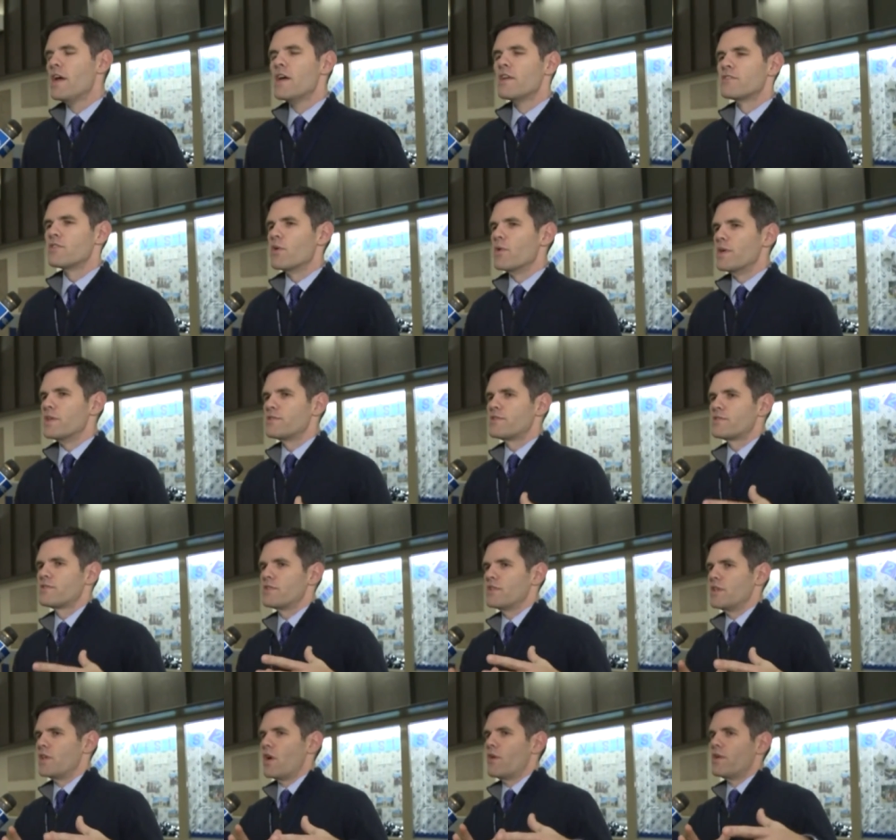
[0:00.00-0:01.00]
So
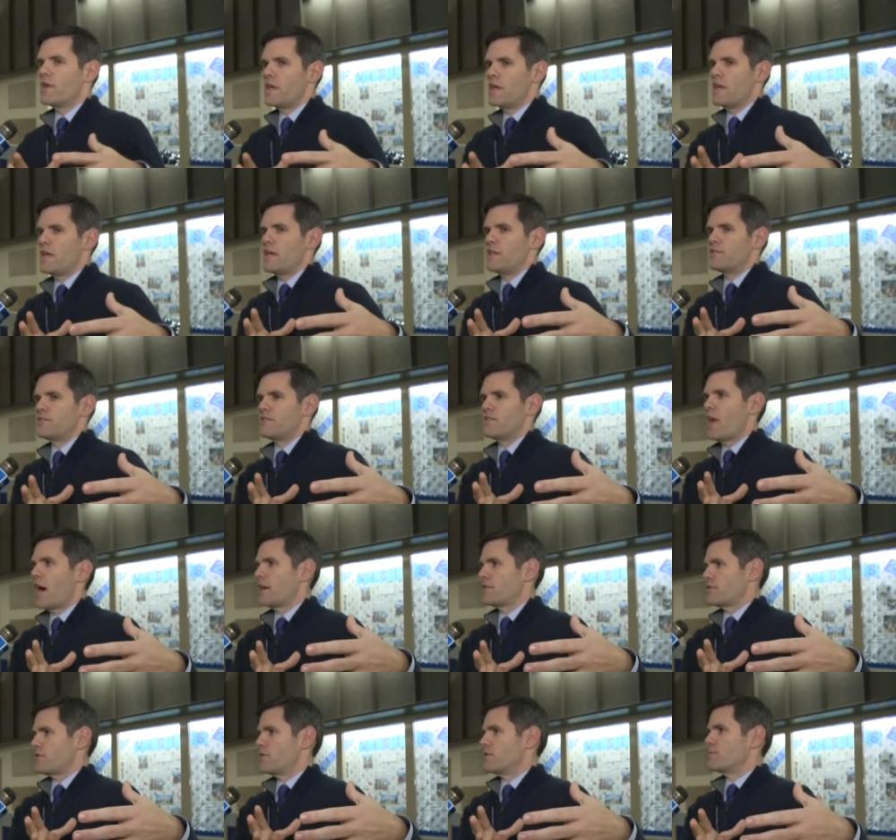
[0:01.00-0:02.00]
it's, you know, it, it's
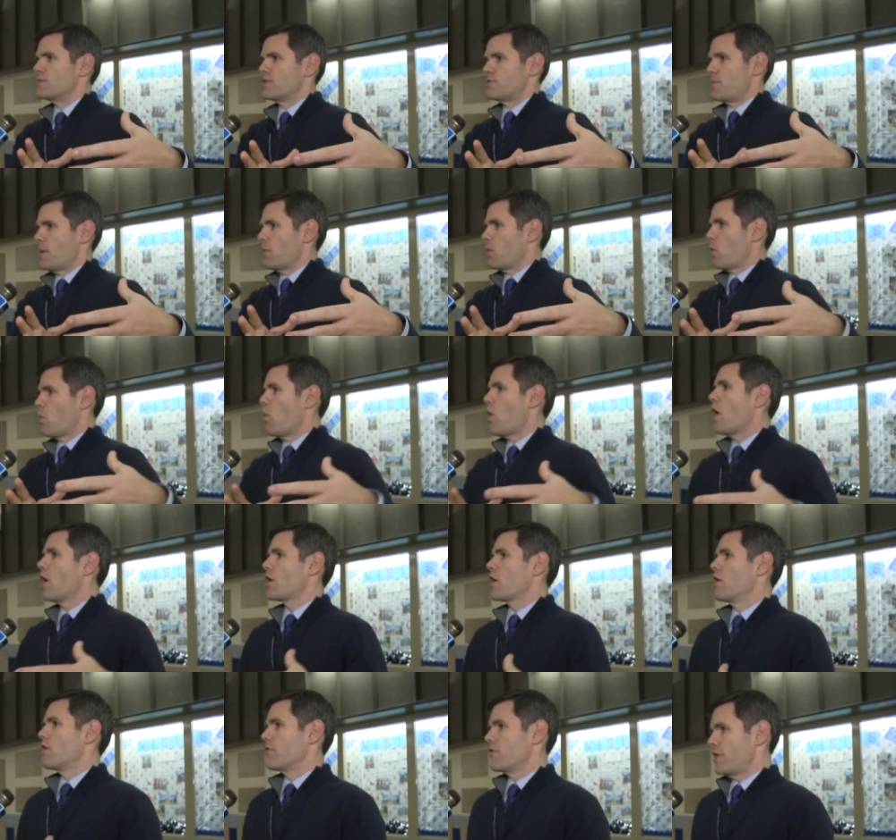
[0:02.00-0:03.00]
nice for them just to be able to
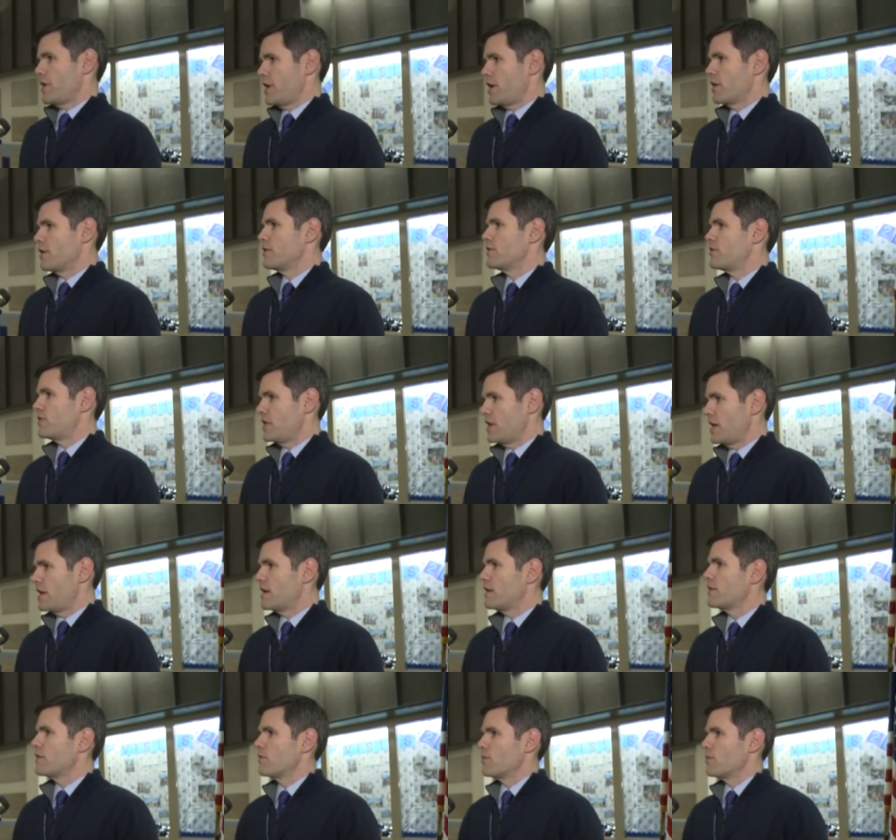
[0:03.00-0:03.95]
walk over here and see it.